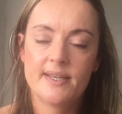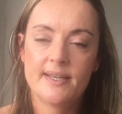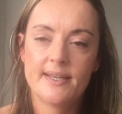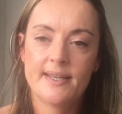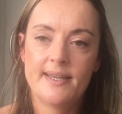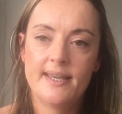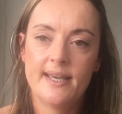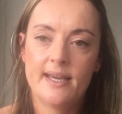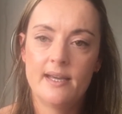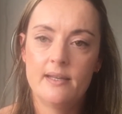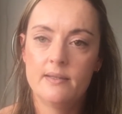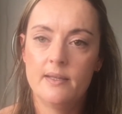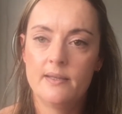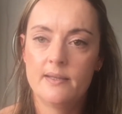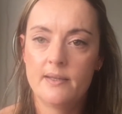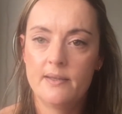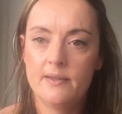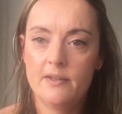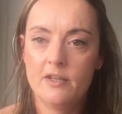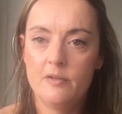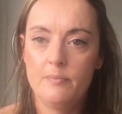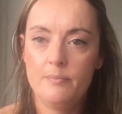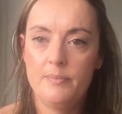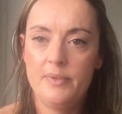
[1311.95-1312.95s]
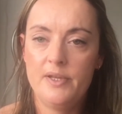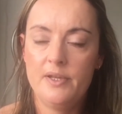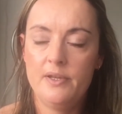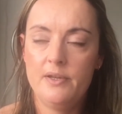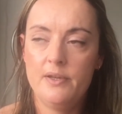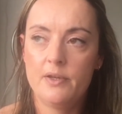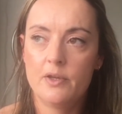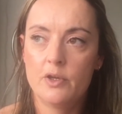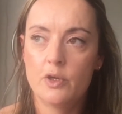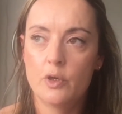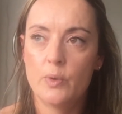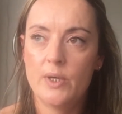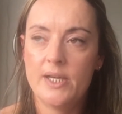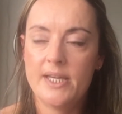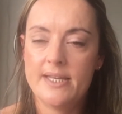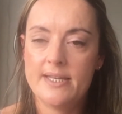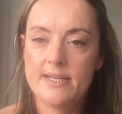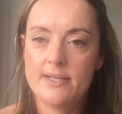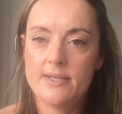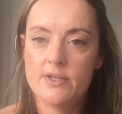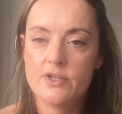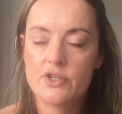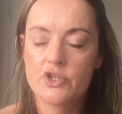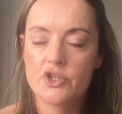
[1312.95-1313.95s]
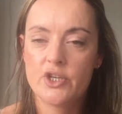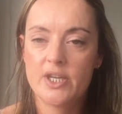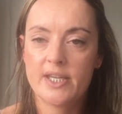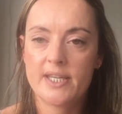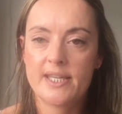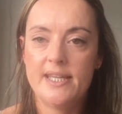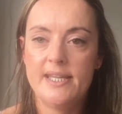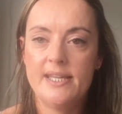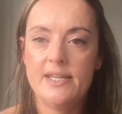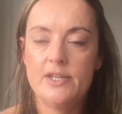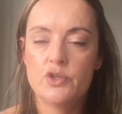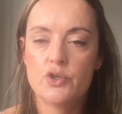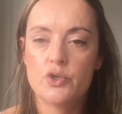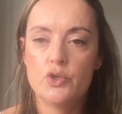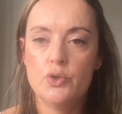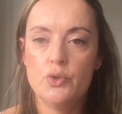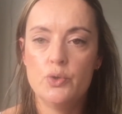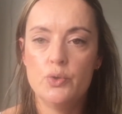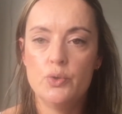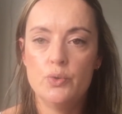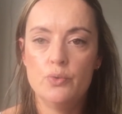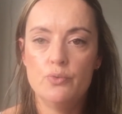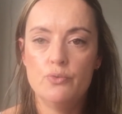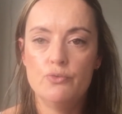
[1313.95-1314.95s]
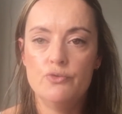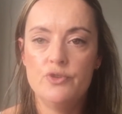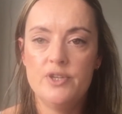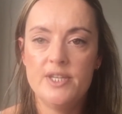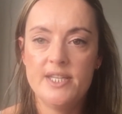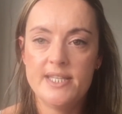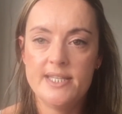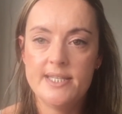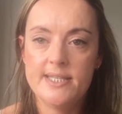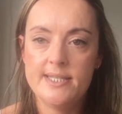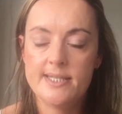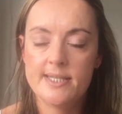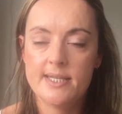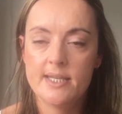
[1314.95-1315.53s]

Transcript: Gaelic can be quite tricky to read